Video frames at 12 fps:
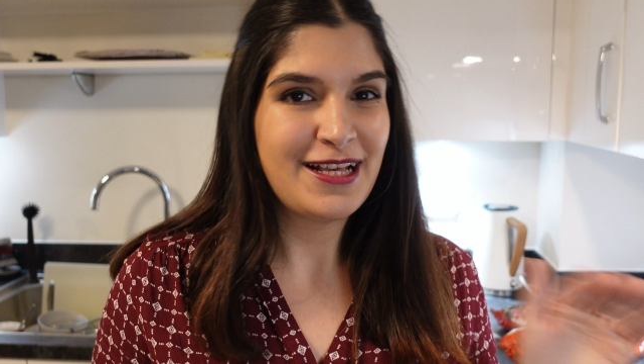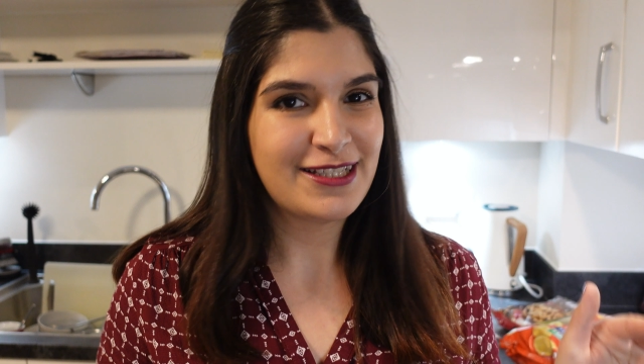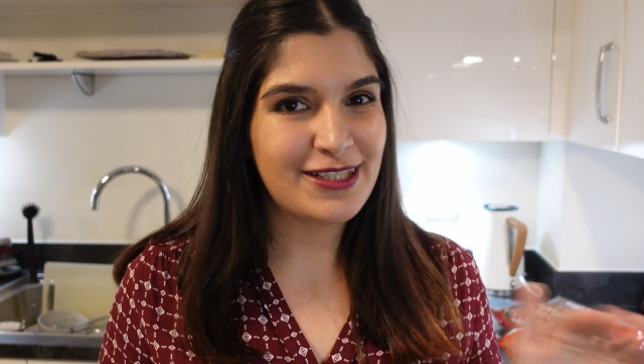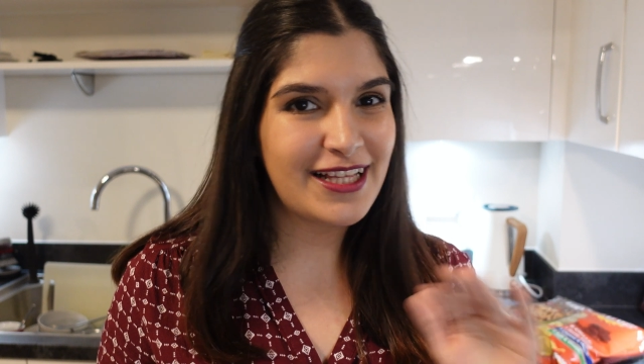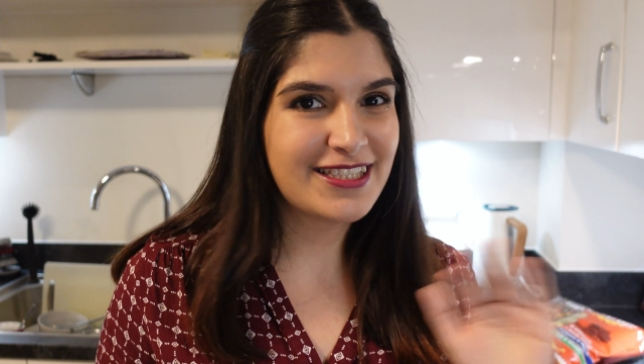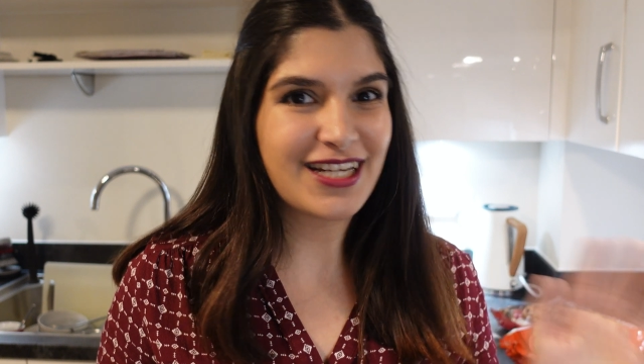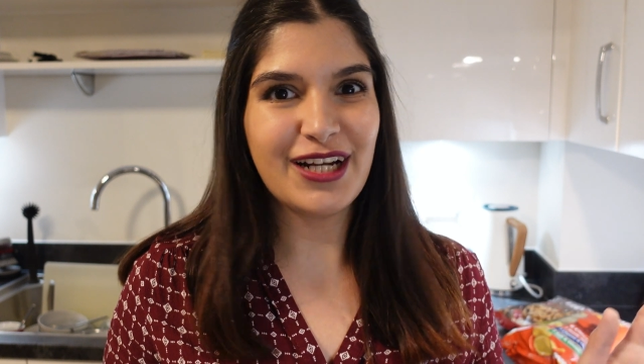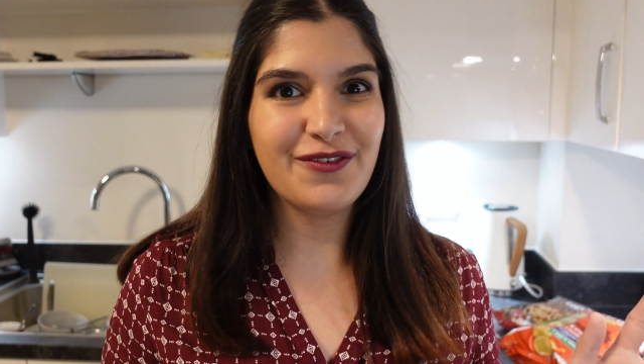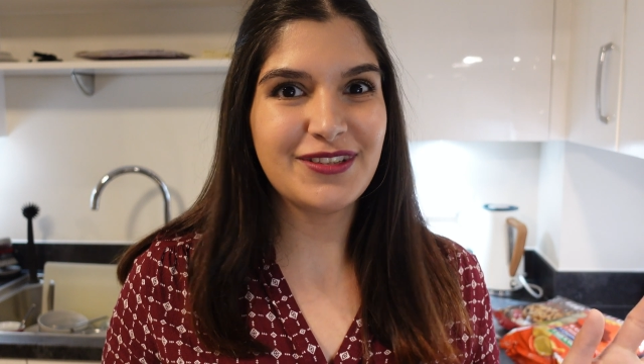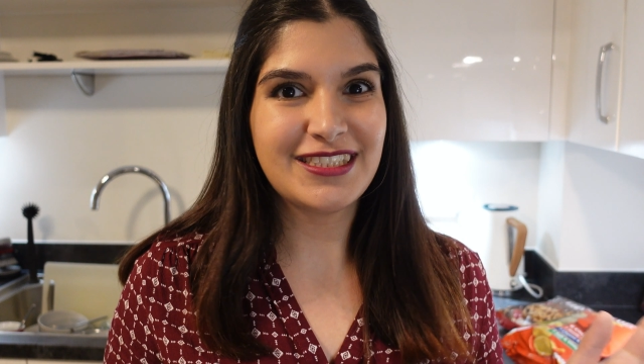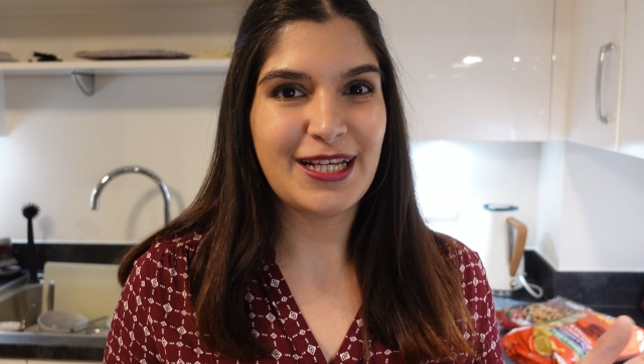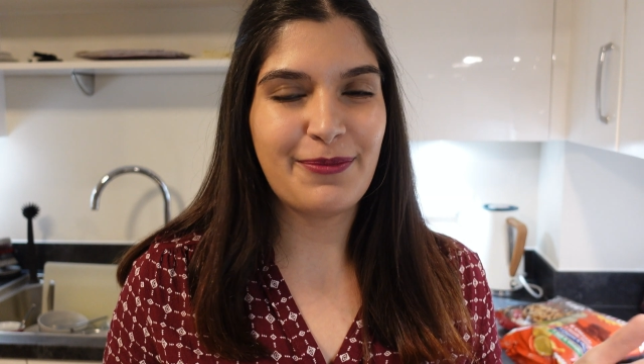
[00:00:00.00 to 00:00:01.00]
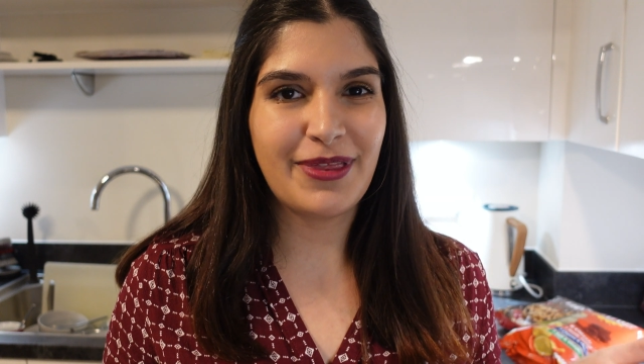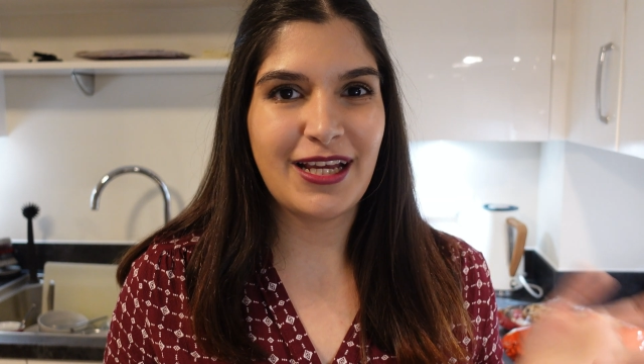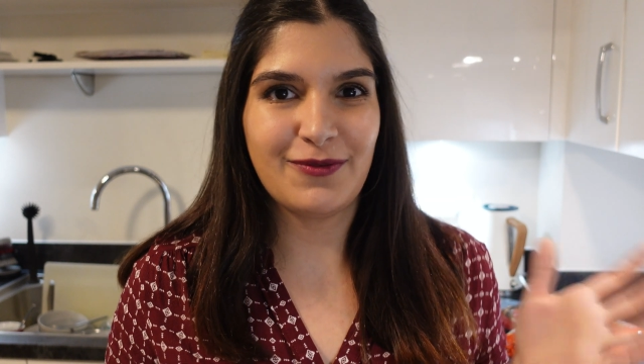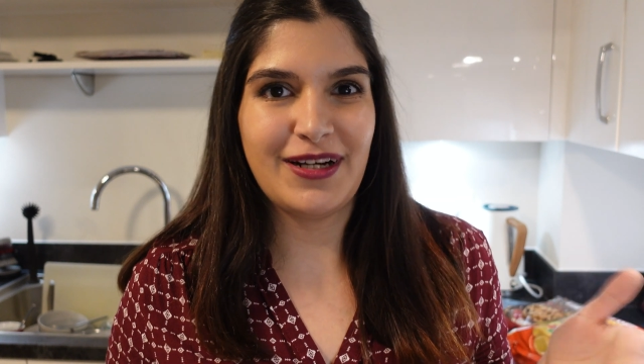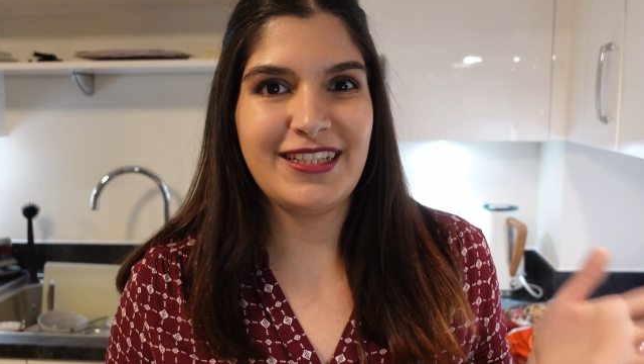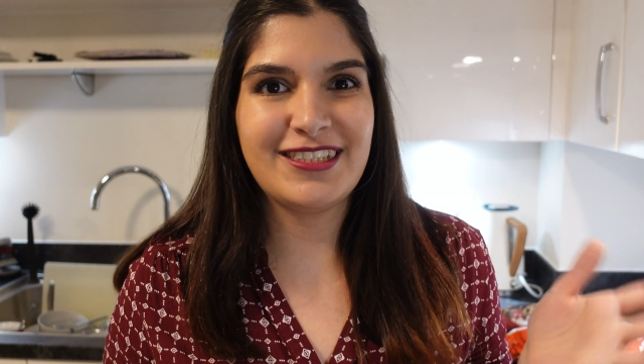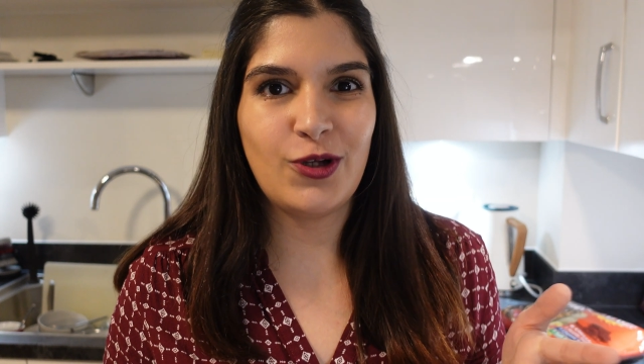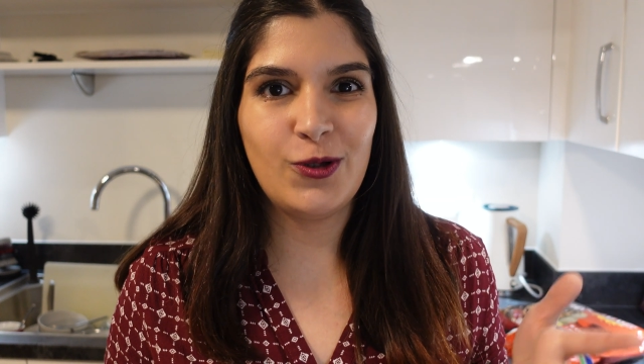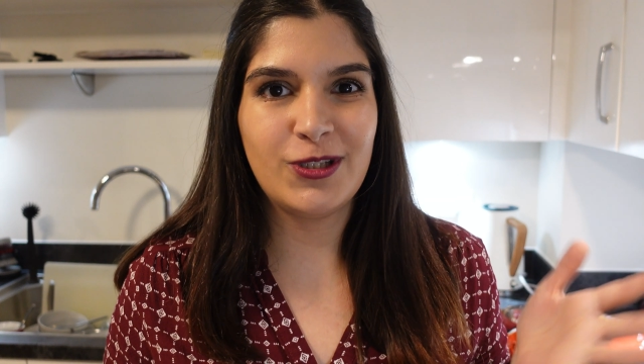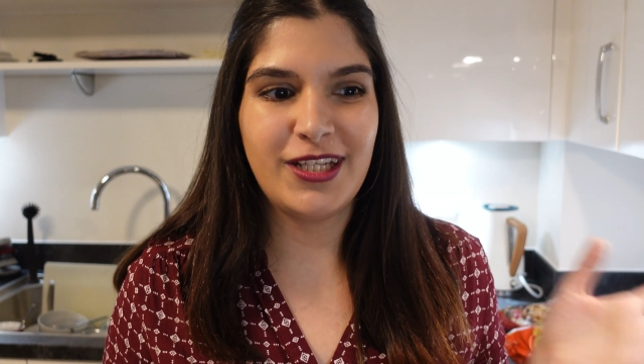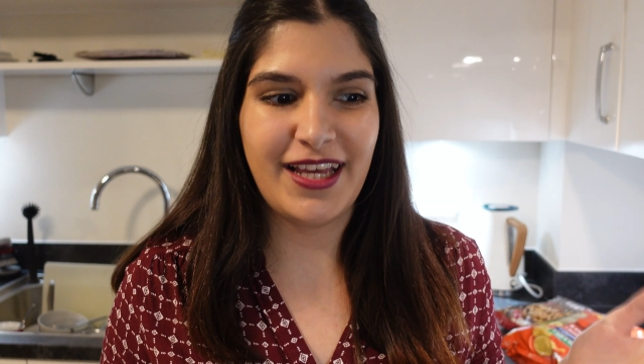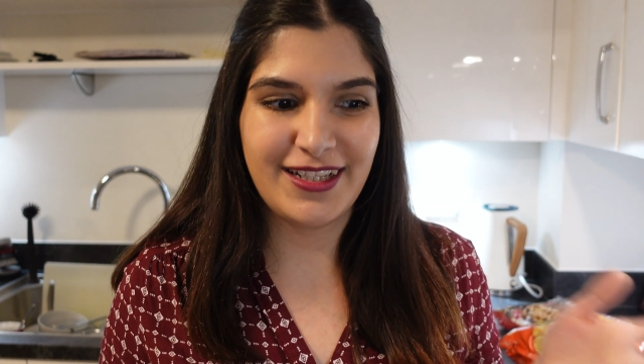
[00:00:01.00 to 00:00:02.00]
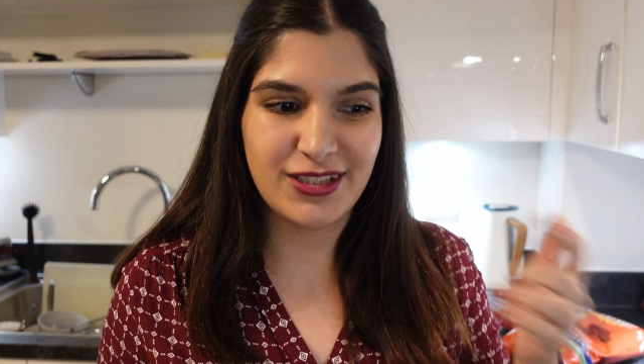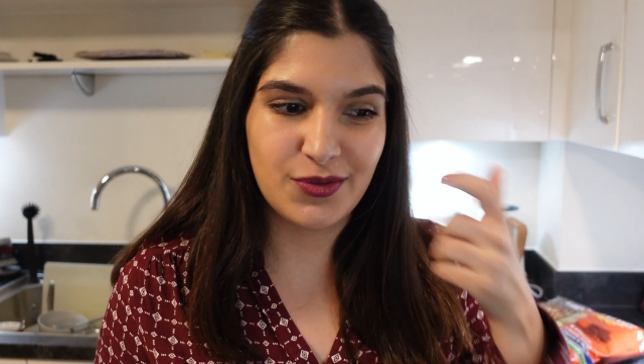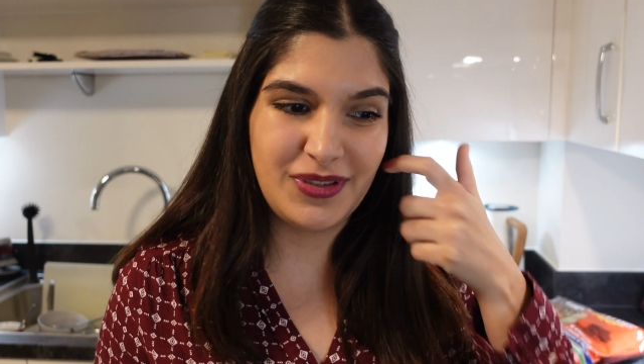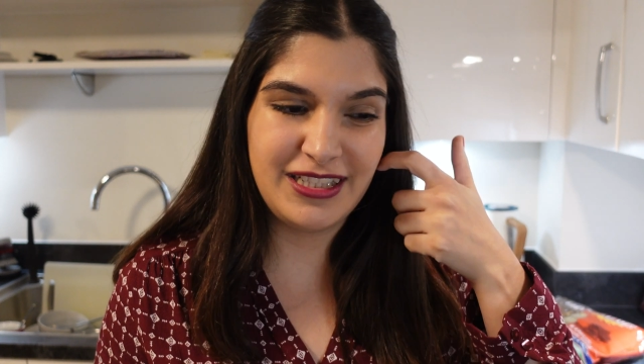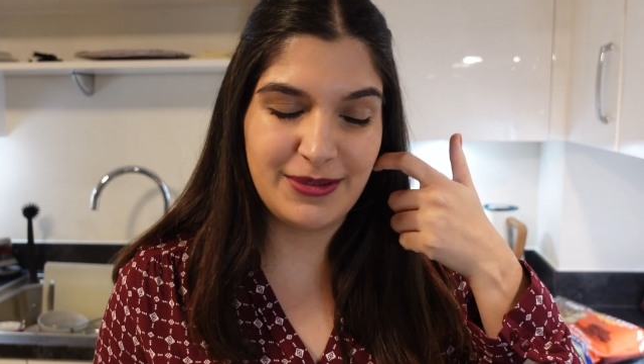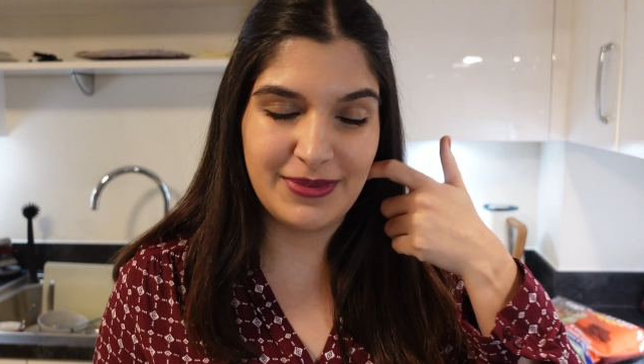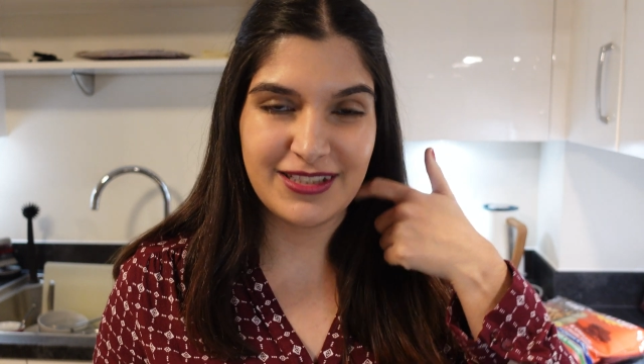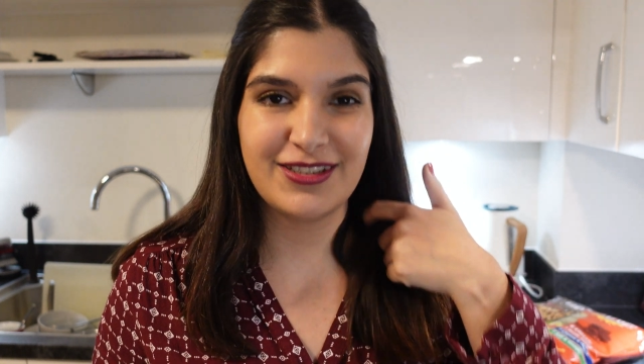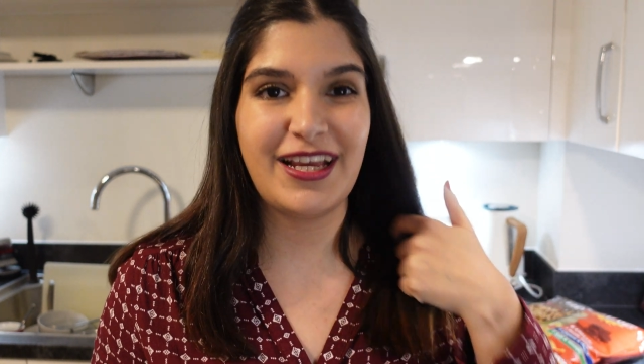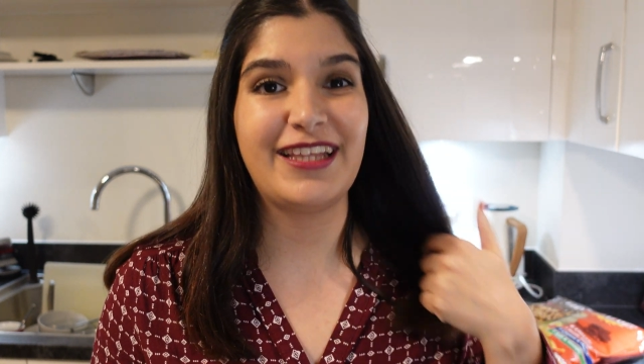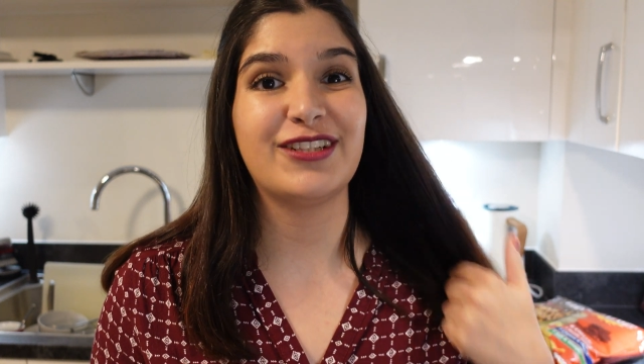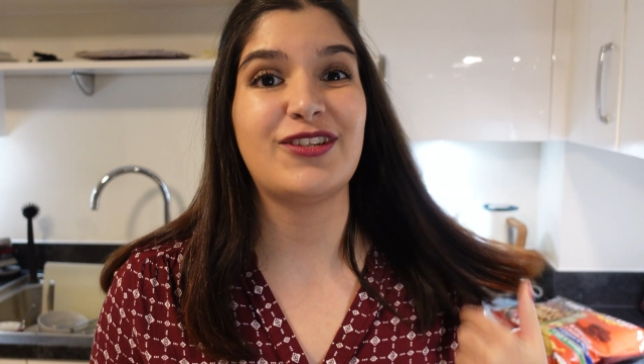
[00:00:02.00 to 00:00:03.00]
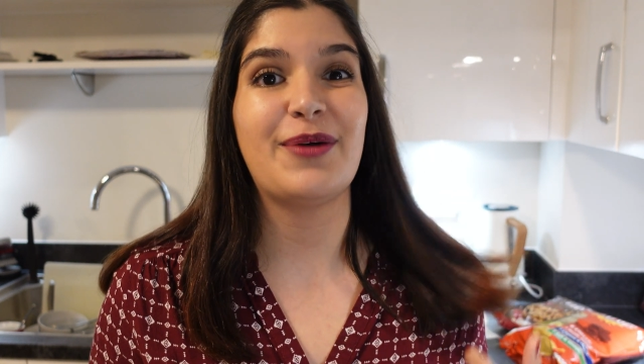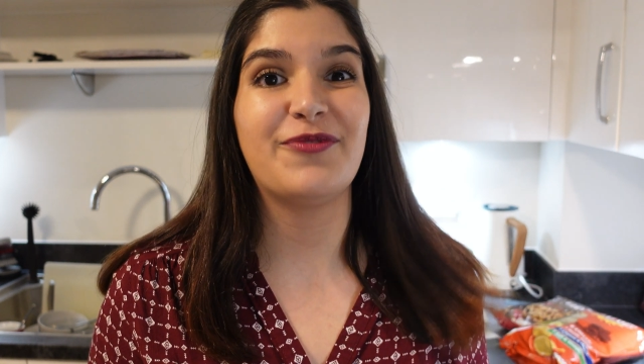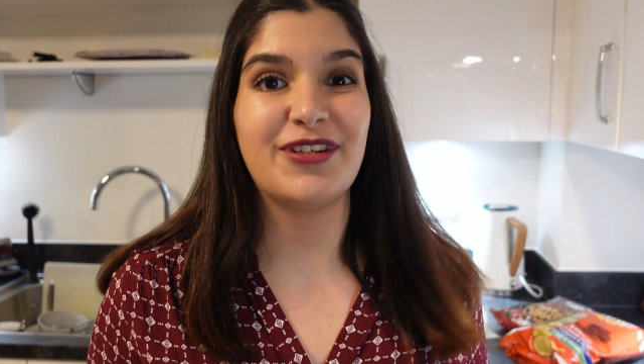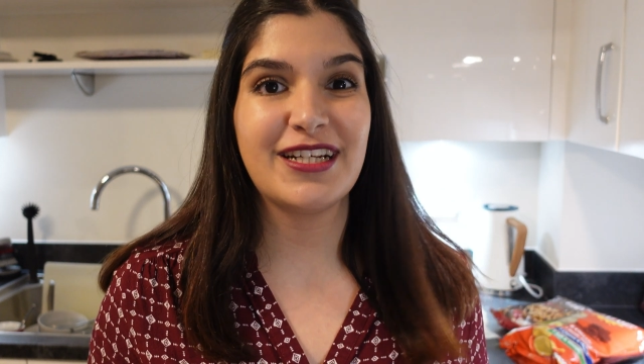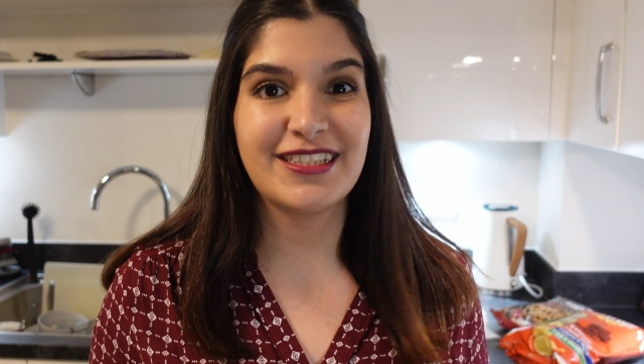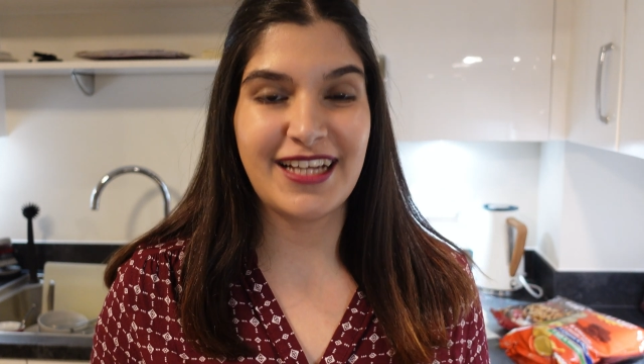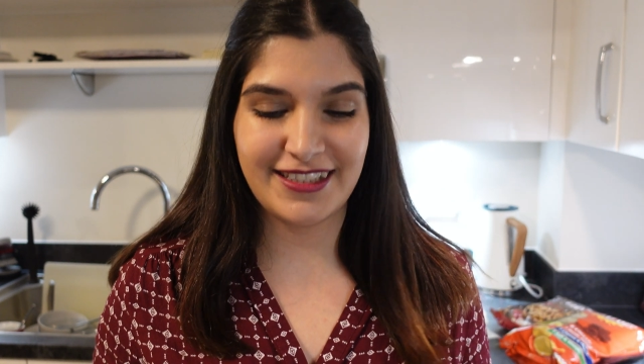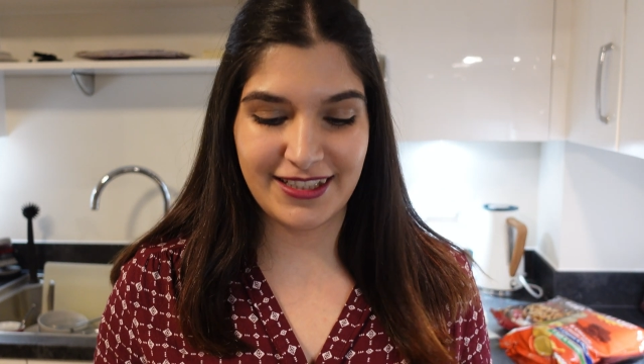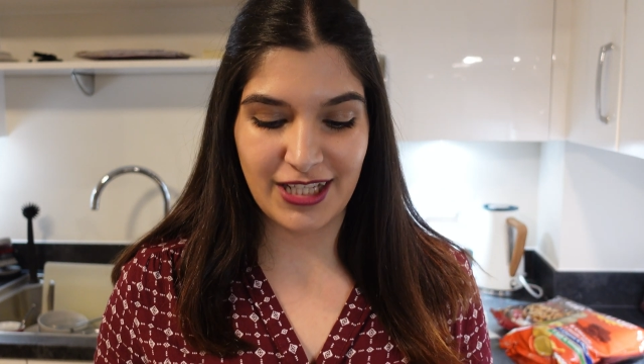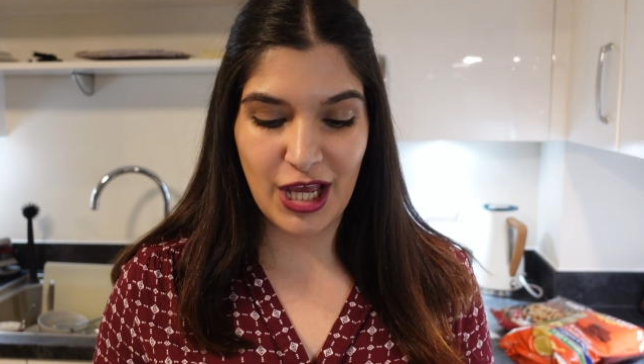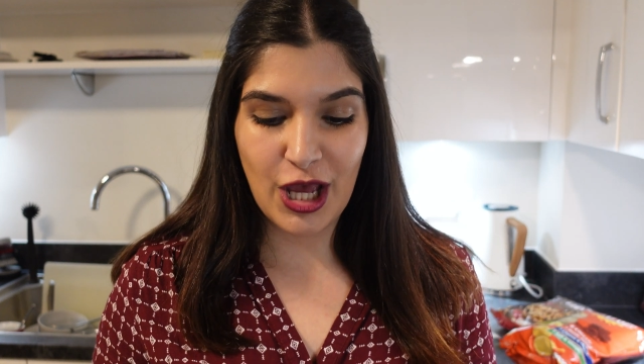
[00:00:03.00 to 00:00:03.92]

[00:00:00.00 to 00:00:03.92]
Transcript: So that's kind of the same thing, right? Salty and sweet mixed together. So I'm very excited